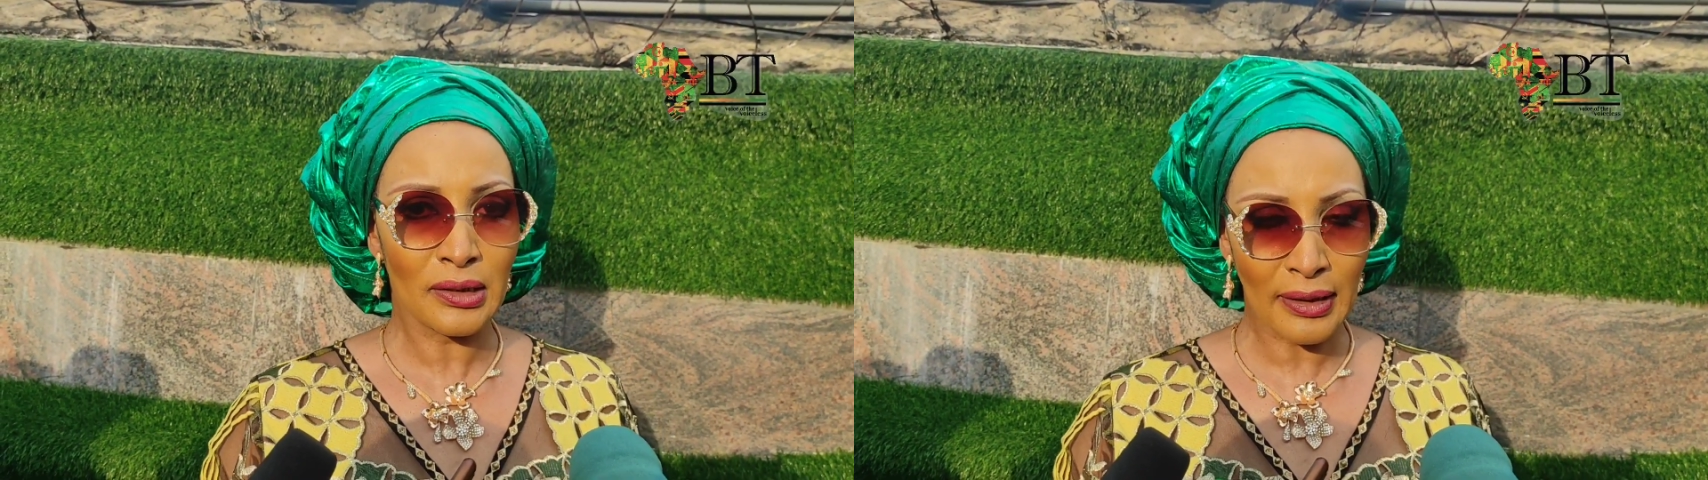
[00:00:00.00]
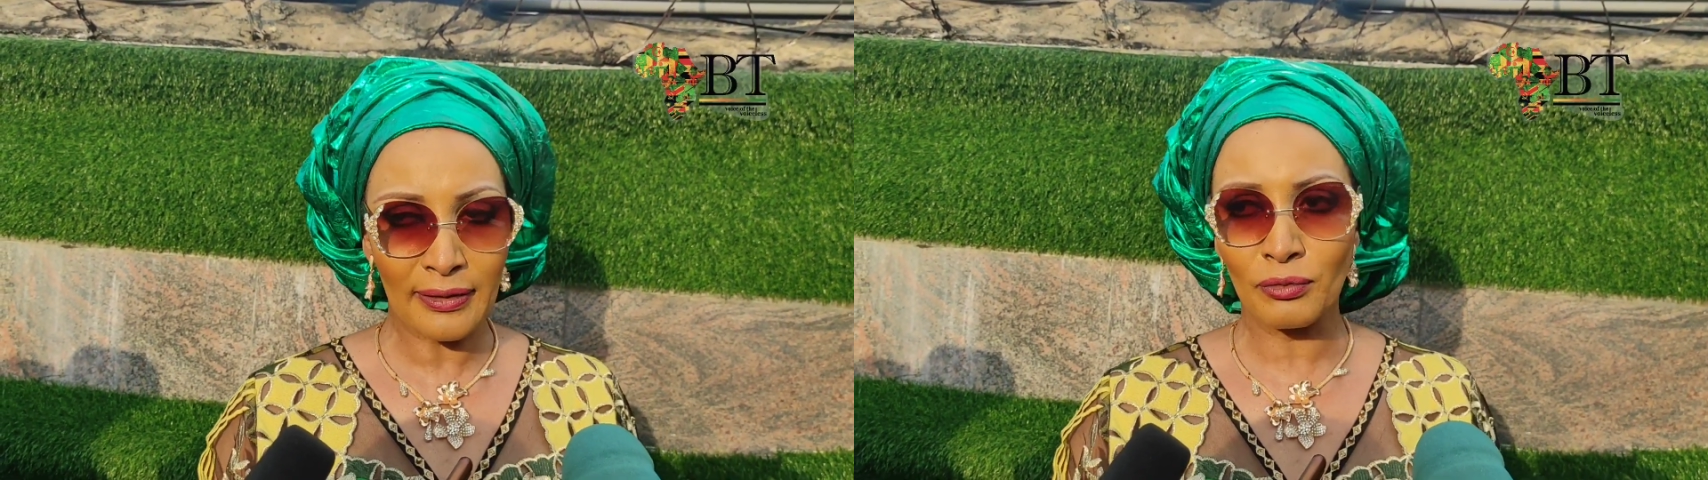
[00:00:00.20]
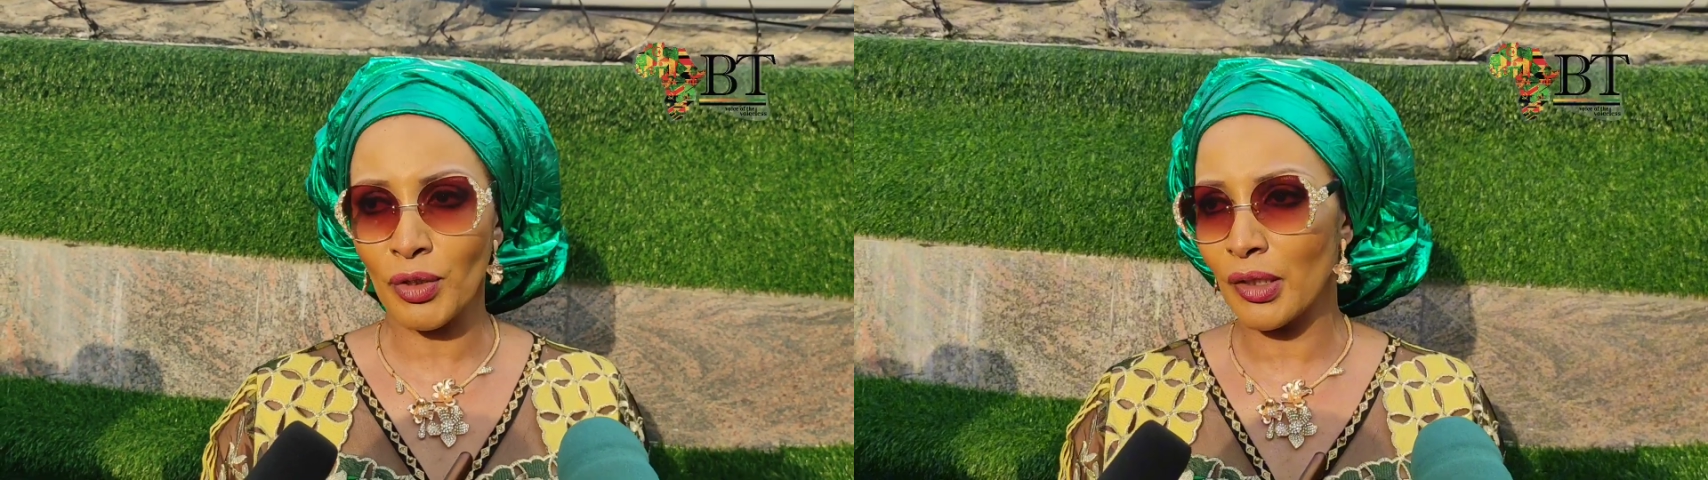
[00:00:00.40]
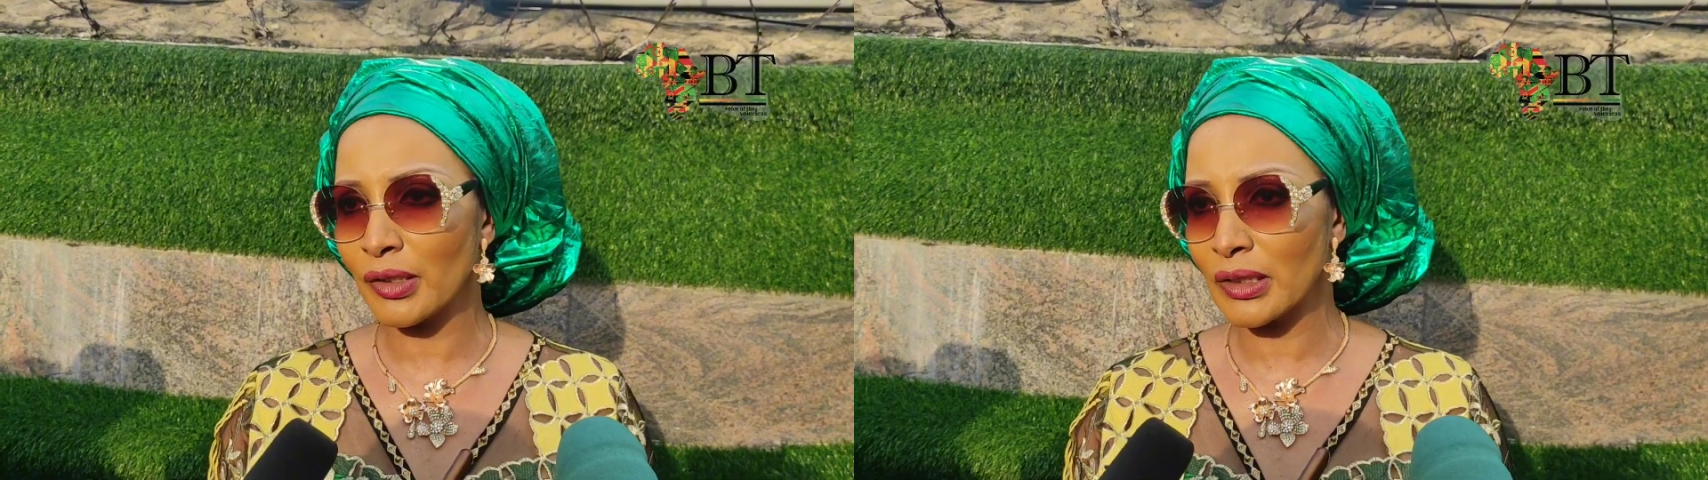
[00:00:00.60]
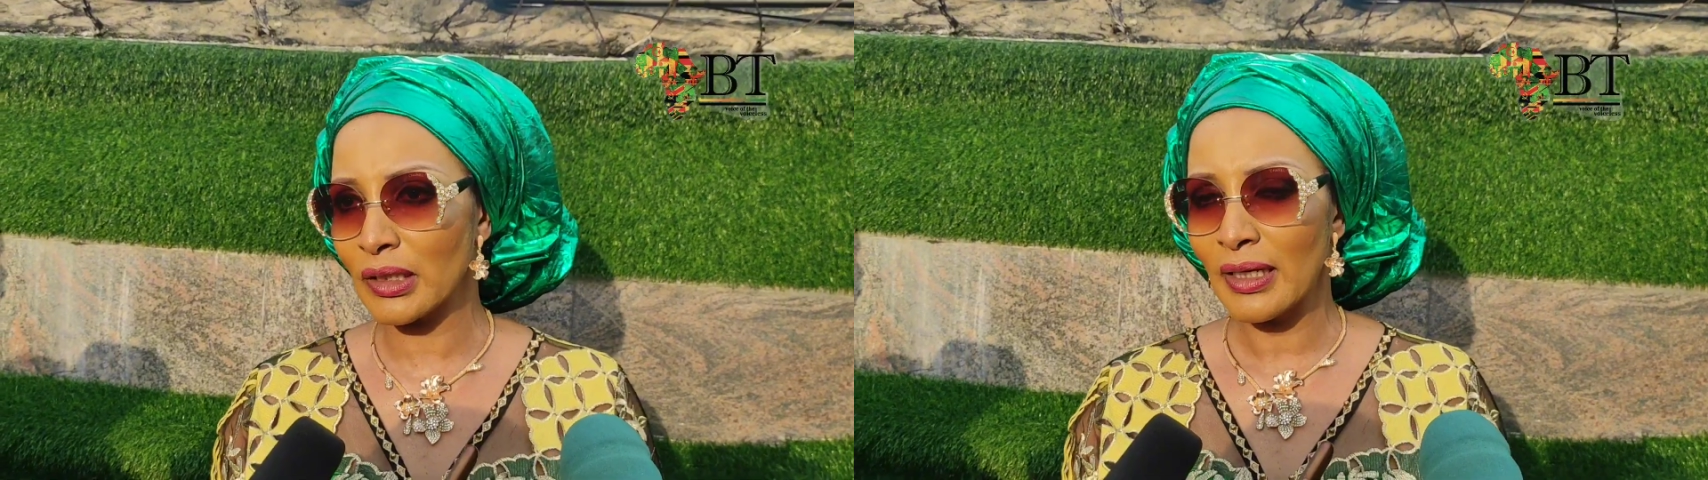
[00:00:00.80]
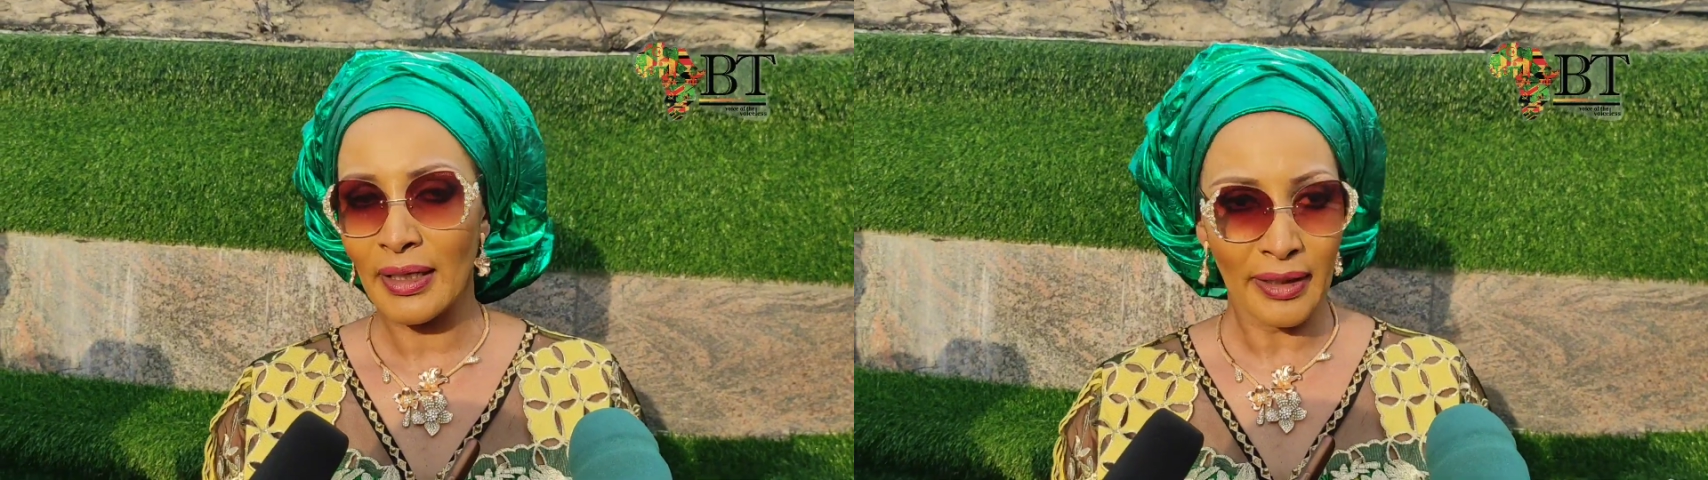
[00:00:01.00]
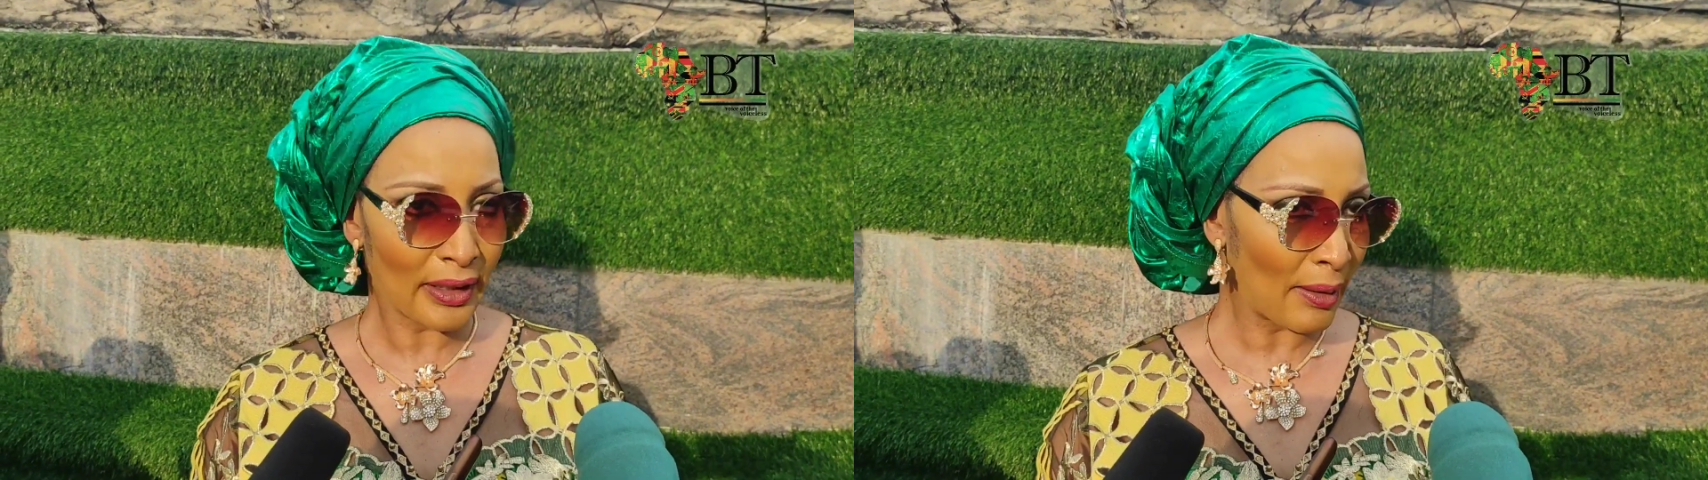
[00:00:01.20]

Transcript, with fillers: stand with us in